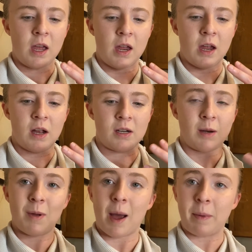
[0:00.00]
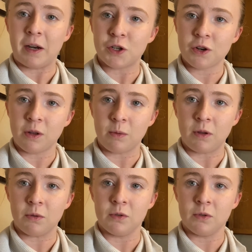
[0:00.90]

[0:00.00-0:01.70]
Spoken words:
and I'd be happy to share that with you.